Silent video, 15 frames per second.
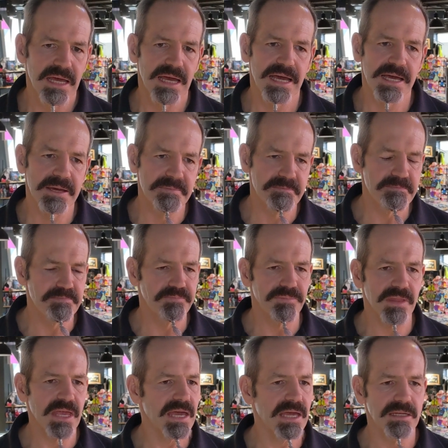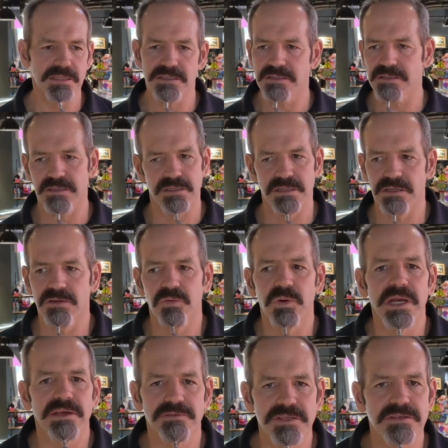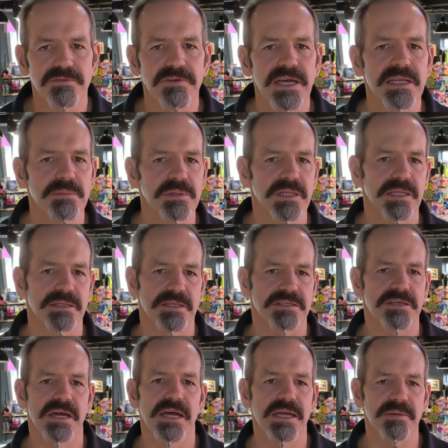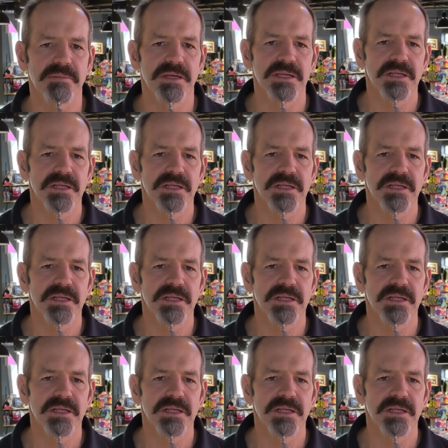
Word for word: um, and whatever's available at the time.